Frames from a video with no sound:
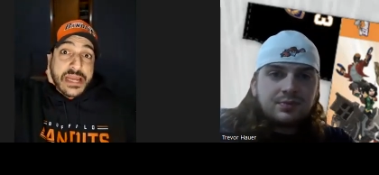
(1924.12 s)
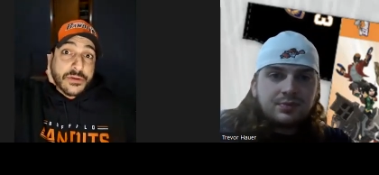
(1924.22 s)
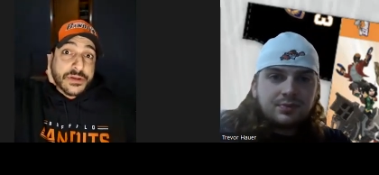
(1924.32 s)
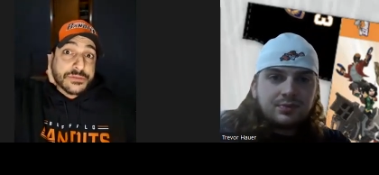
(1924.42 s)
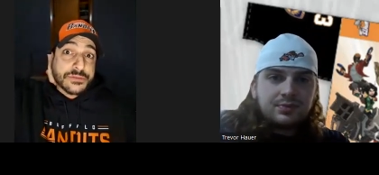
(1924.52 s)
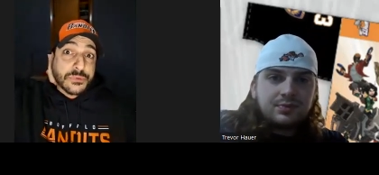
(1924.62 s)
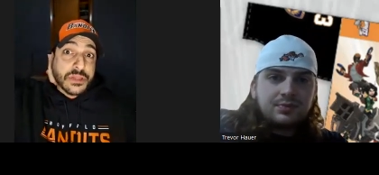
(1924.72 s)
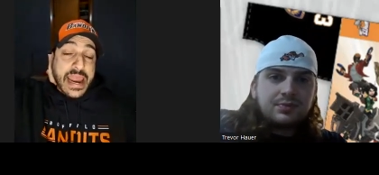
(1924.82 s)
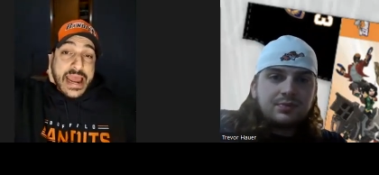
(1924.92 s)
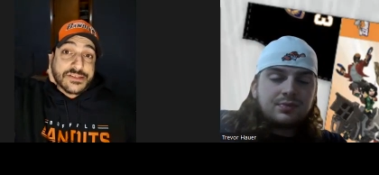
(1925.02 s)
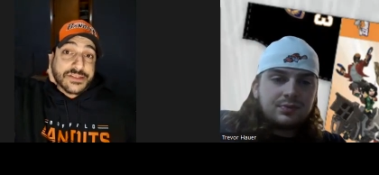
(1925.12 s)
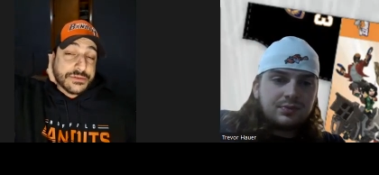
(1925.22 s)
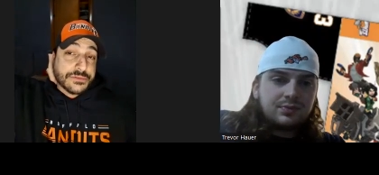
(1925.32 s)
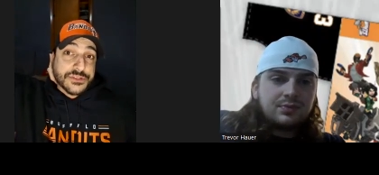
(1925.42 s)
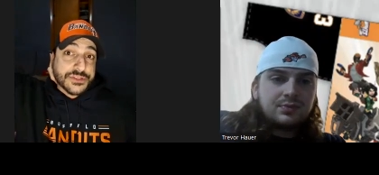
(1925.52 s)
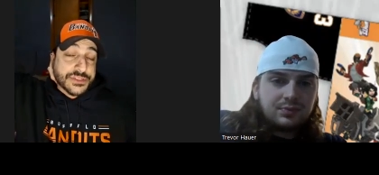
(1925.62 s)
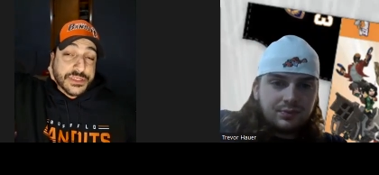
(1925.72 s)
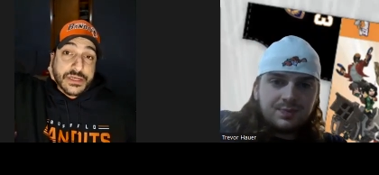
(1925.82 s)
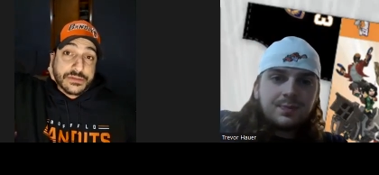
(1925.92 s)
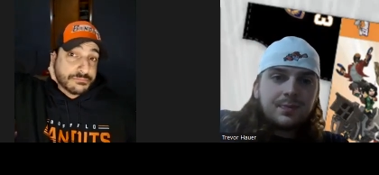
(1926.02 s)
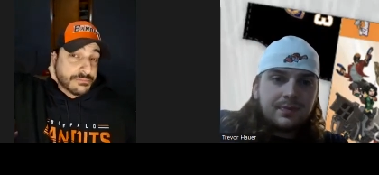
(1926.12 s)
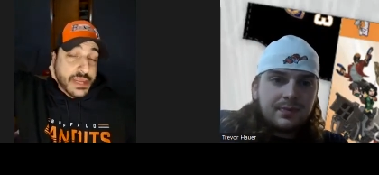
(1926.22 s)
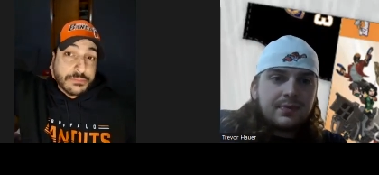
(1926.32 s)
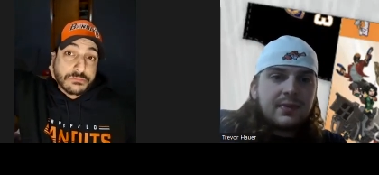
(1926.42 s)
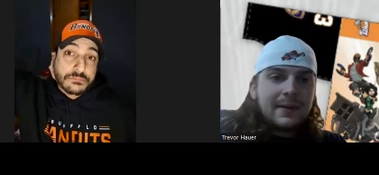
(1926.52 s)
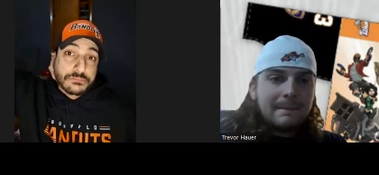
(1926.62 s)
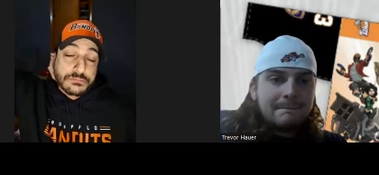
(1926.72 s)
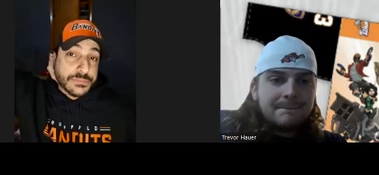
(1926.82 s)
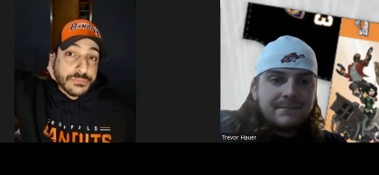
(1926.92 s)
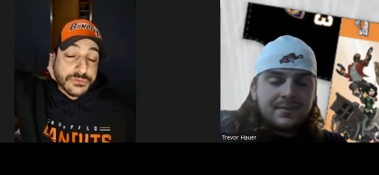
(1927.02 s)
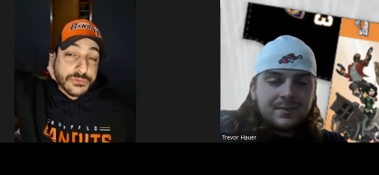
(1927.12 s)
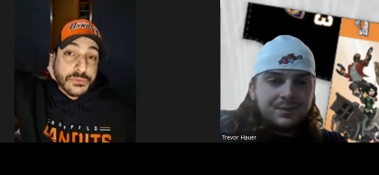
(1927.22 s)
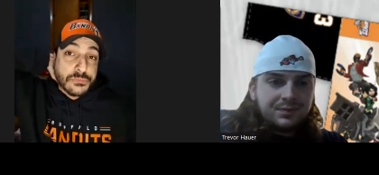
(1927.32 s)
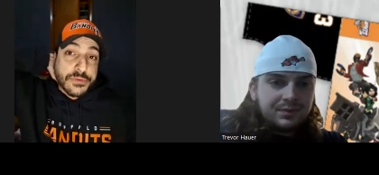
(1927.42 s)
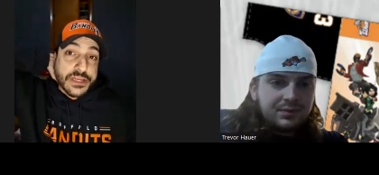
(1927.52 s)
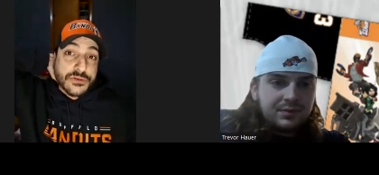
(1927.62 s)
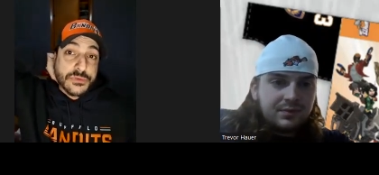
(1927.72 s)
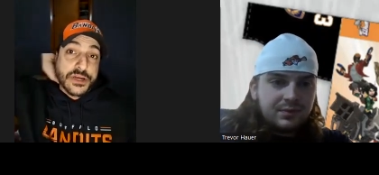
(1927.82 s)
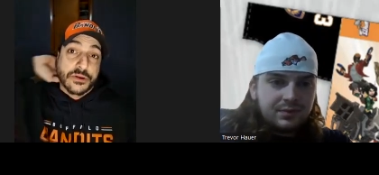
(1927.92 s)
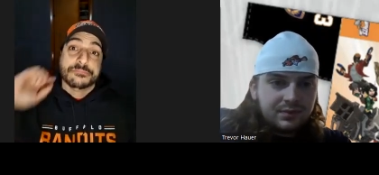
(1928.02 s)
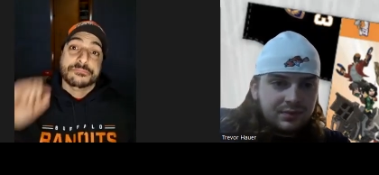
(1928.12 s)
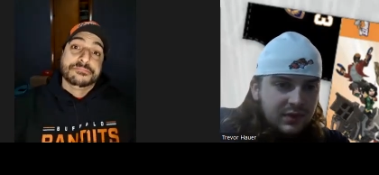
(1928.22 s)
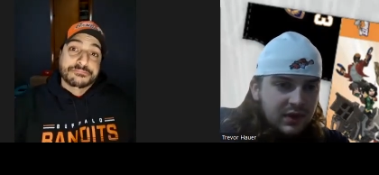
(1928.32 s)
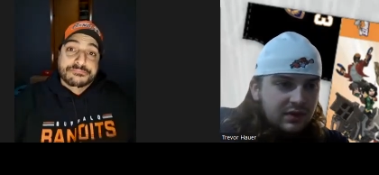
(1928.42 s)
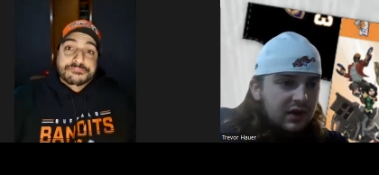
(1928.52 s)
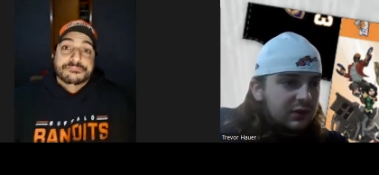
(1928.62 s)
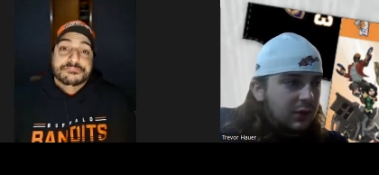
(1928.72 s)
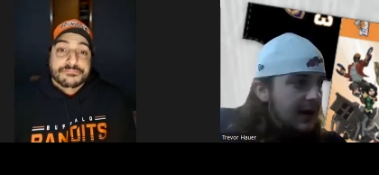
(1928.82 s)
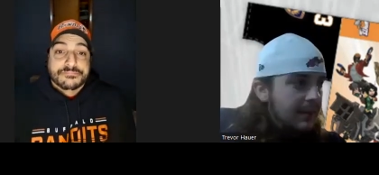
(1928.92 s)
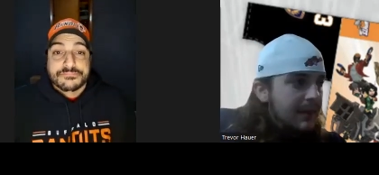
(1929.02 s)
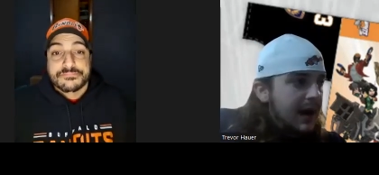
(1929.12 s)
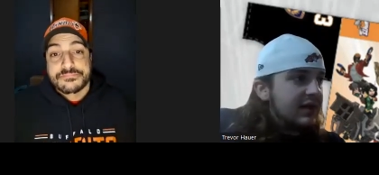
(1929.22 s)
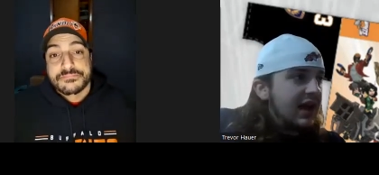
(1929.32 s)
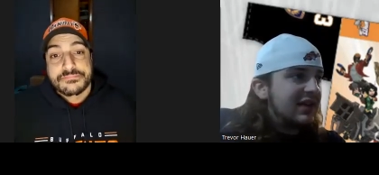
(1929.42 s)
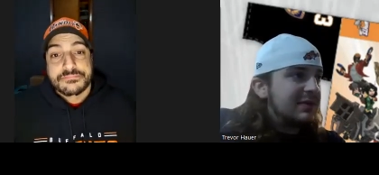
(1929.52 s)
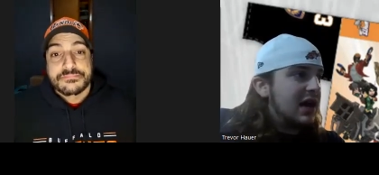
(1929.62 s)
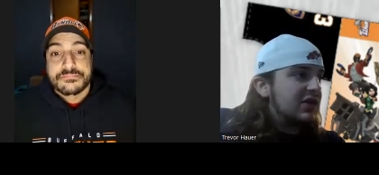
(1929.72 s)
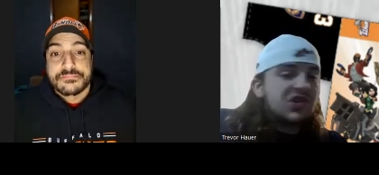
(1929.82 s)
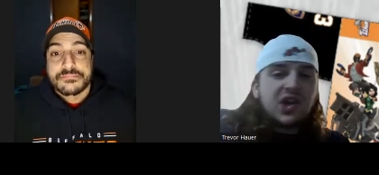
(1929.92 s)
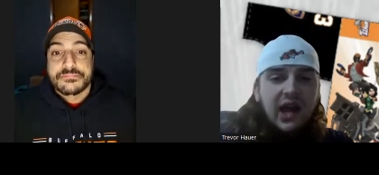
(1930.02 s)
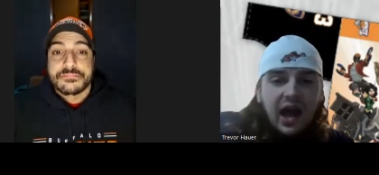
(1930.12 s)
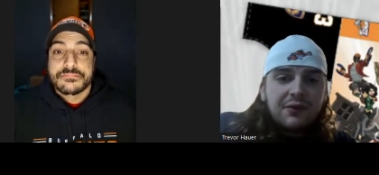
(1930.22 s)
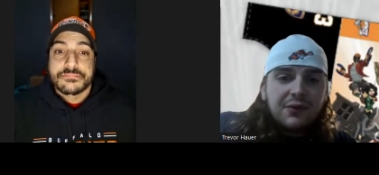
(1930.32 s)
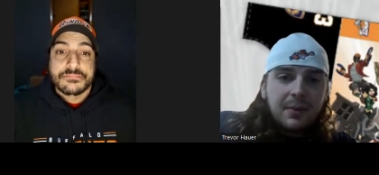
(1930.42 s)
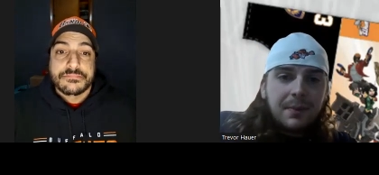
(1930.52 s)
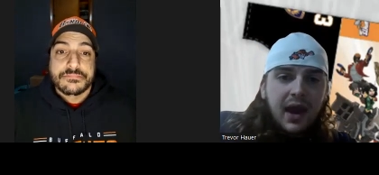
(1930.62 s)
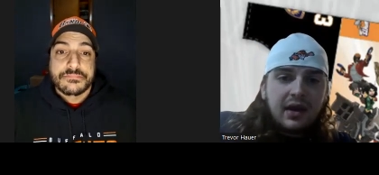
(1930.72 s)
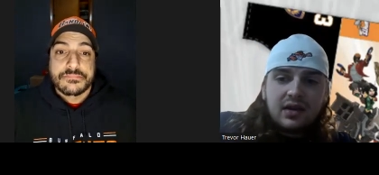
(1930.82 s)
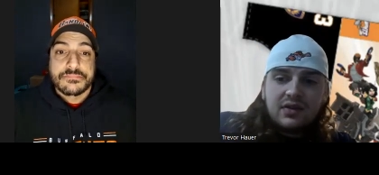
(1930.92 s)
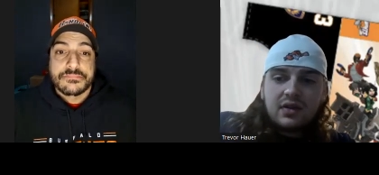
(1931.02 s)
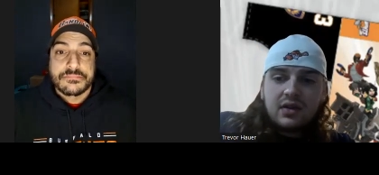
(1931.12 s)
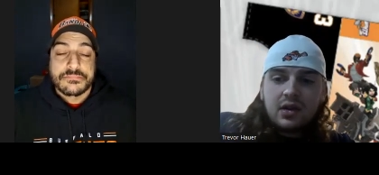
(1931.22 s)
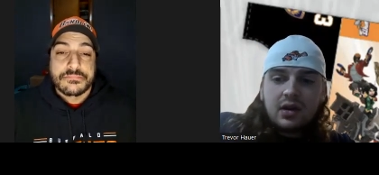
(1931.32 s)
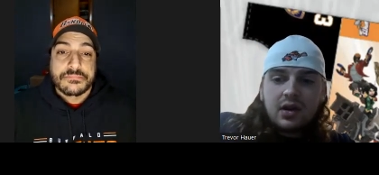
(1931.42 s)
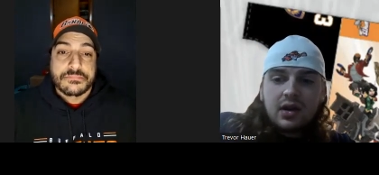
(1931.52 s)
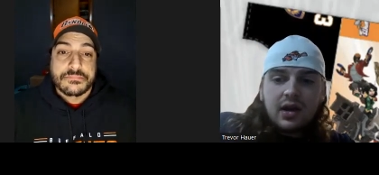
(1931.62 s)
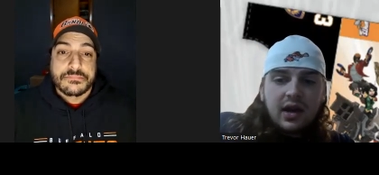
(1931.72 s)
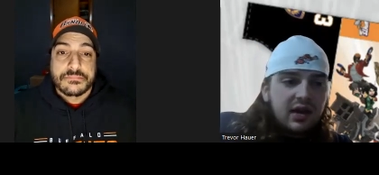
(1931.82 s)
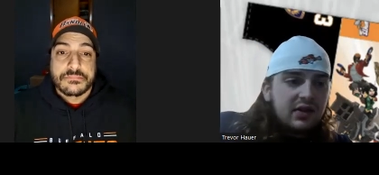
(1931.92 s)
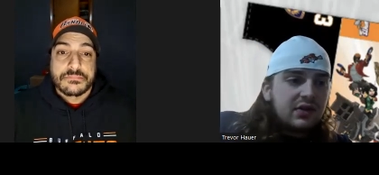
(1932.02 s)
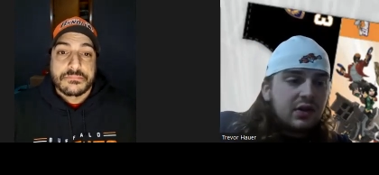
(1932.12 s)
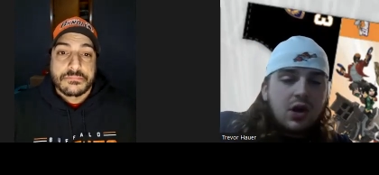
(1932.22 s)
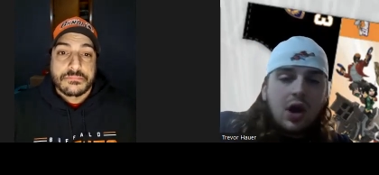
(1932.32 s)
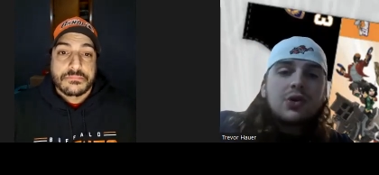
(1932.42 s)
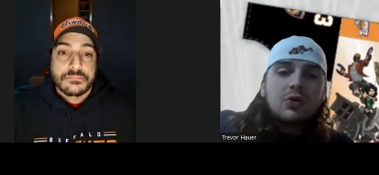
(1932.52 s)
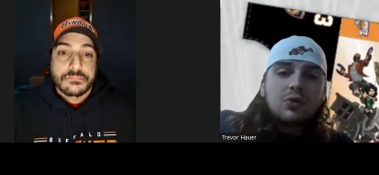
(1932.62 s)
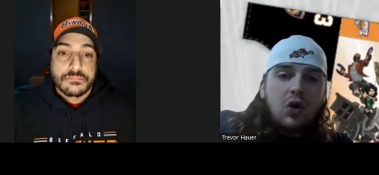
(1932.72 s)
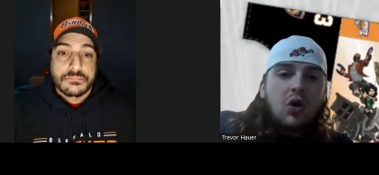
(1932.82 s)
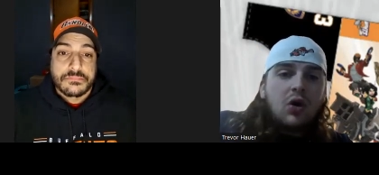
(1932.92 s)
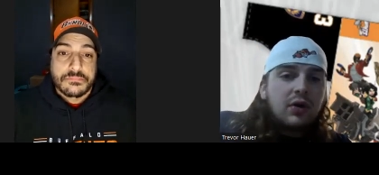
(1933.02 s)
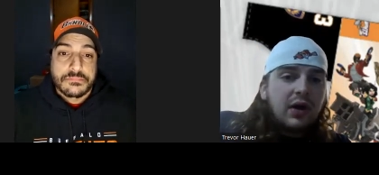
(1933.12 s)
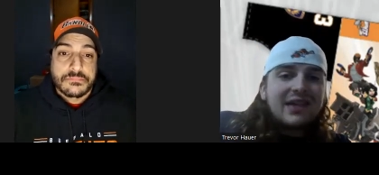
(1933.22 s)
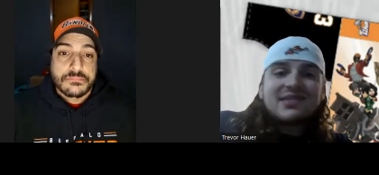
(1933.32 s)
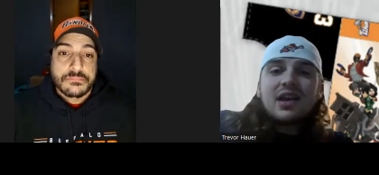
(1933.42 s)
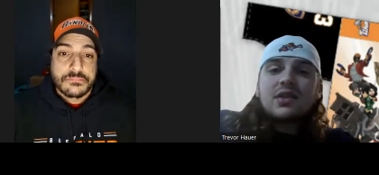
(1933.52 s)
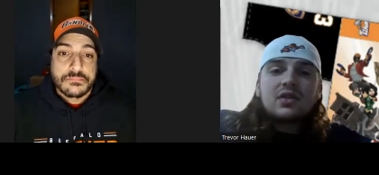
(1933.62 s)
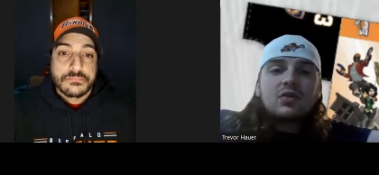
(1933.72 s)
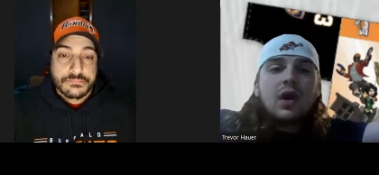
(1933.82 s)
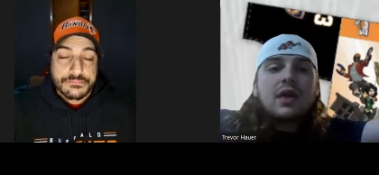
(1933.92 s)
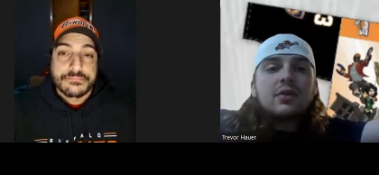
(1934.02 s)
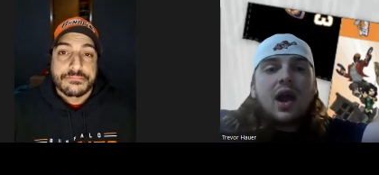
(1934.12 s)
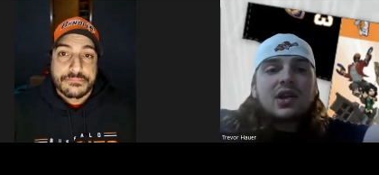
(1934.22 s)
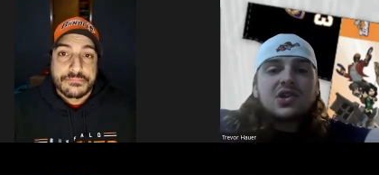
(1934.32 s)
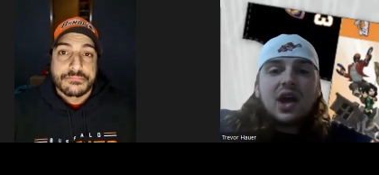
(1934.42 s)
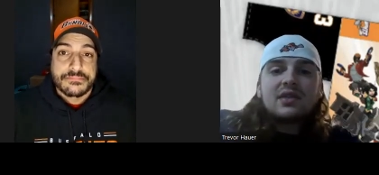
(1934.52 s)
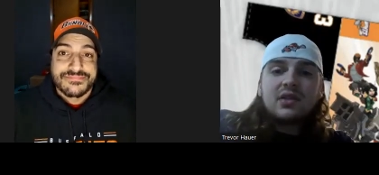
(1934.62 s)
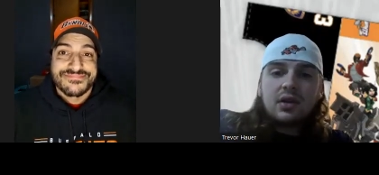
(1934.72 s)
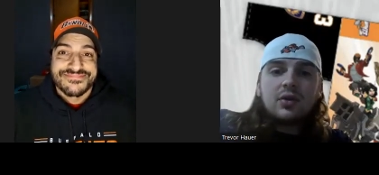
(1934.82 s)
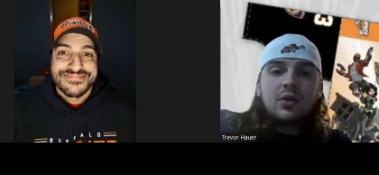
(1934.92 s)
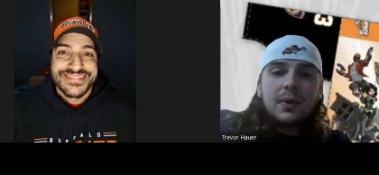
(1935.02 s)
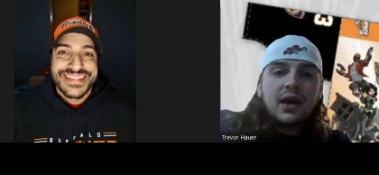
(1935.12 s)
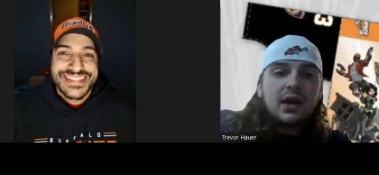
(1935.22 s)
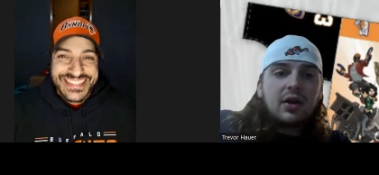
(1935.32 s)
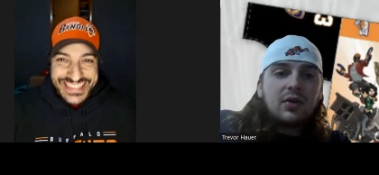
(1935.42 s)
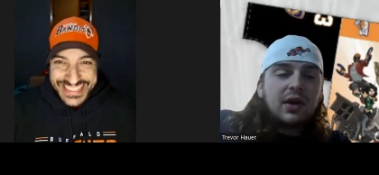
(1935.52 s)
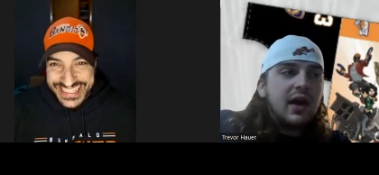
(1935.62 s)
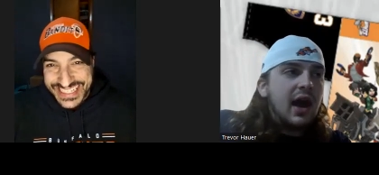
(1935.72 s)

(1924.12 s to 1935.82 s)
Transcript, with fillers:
Speaker 1: down and we'll ask and just uh, yeah, we'll do what we can do here. That's right. My last message
Speaker 2: I have for the Bandits is know your role. I sound like Dwayne the Rock Johnson a little bit here. Look at